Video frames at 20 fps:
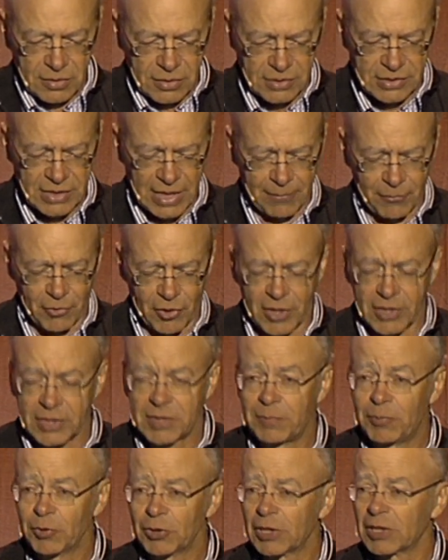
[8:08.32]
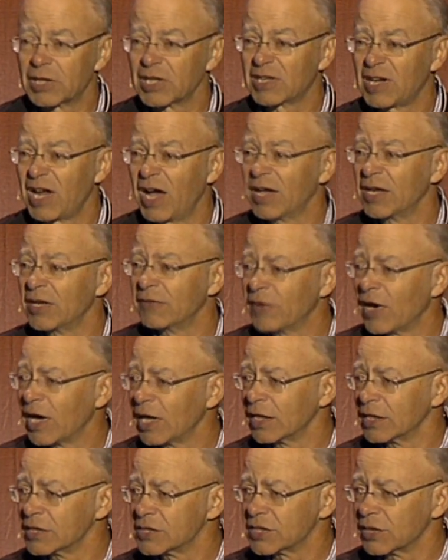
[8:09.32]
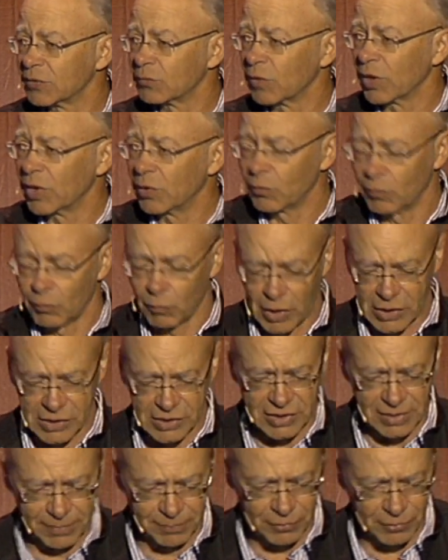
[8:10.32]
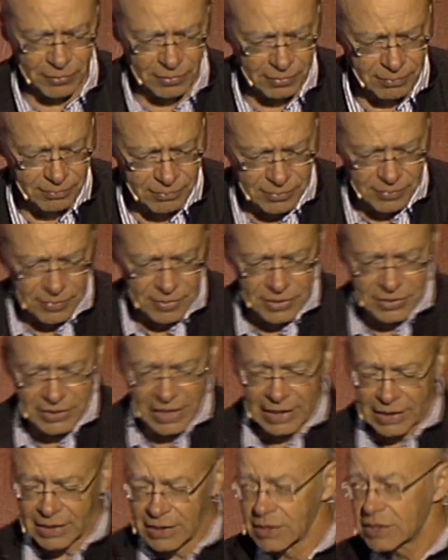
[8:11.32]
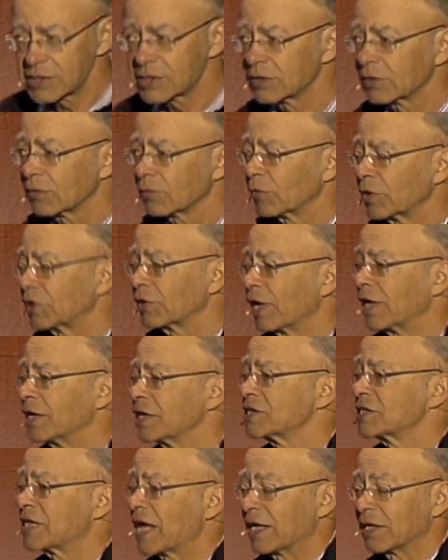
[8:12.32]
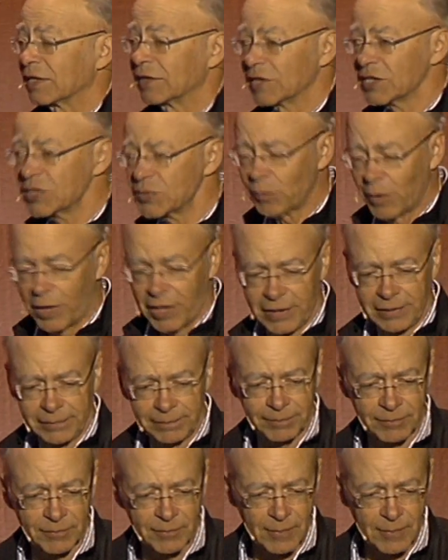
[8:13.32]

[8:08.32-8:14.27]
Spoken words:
To summarize, to put the decline in violence in one simple sentence, we could understand it this way.